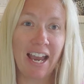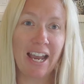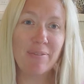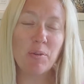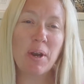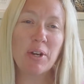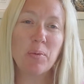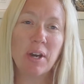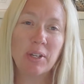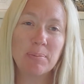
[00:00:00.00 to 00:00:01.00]
Hi everyone,
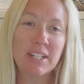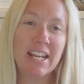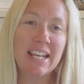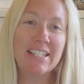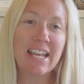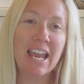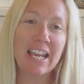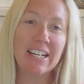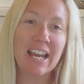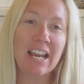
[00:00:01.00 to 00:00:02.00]
welcome to day
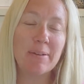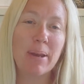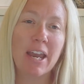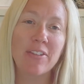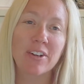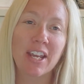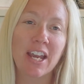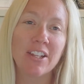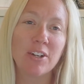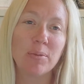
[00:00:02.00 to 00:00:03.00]
10. I'm Heather
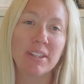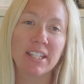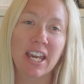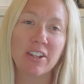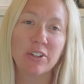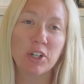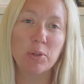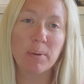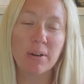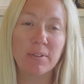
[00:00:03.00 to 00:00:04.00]
Keller with the Keller
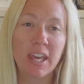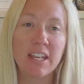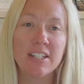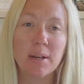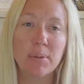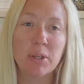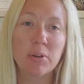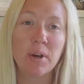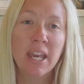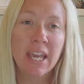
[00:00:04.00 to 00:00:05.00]
Group of
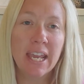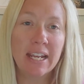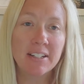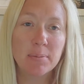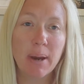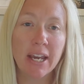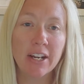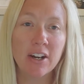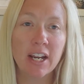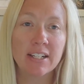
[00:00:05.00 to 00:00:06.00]
KW
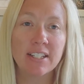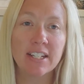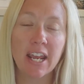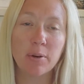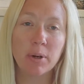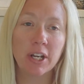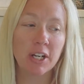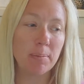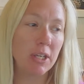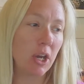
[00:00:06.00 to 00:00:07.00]
Inspire, and today we're going
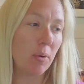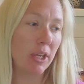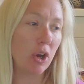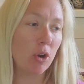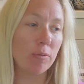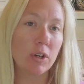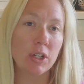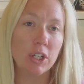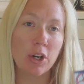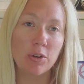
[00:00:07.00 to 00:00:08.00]
to be going over
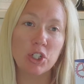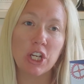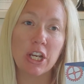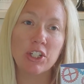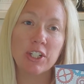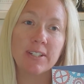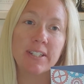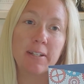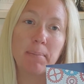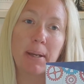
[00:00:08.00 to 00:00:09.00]
negotiations
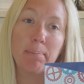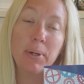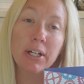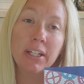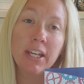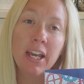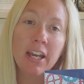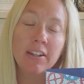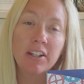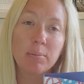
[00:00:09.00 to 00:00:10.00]
in my book,
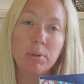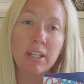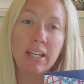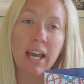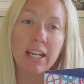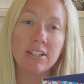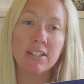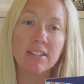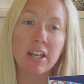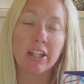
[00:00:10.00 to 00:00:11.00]
The Complete Guide to
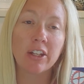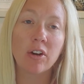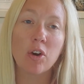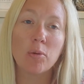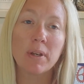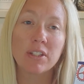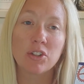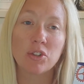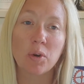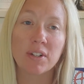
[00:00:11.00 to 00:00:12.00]
Selling Your Home is a
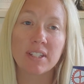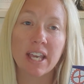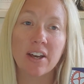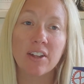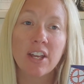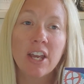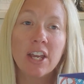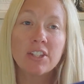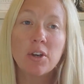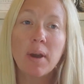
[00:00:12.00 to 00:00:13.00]
Short Sale.
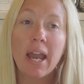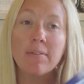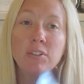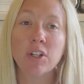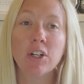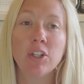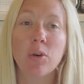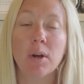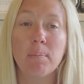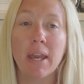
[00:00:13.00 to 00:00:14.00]
So after
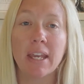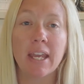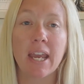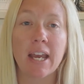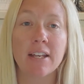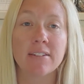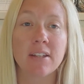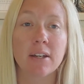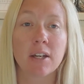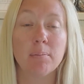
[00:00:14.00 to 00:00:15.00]
your bank has
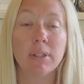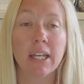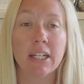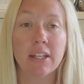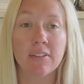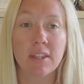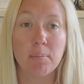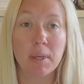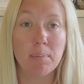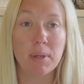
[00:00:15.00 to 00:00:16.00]
completed the
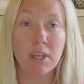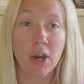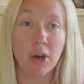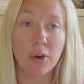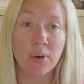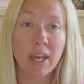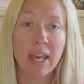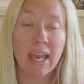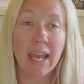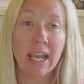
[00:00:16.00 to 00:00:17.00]
BPO
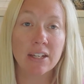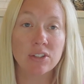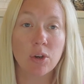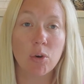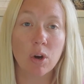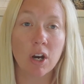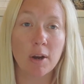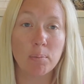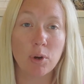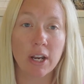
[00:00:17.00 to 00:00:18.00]
and or
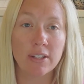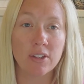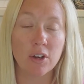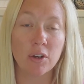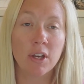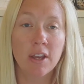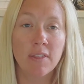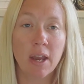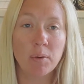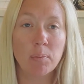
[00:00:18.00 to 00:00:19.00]
appraisal,
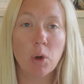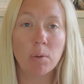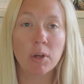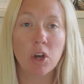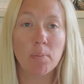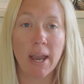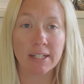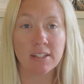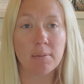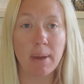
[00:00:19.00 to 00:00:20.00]
that report will go back
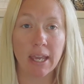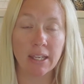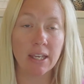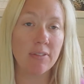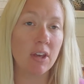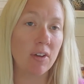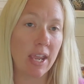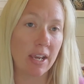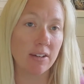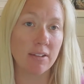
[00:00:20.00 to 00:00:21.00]
to the bank. They'll
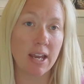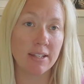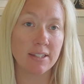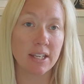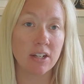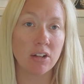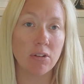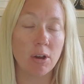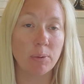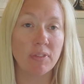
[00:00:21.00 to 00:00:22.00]
analyze it
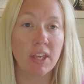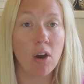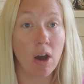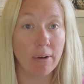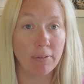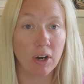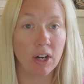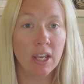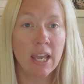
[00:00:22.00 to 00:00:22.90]
along with the offer,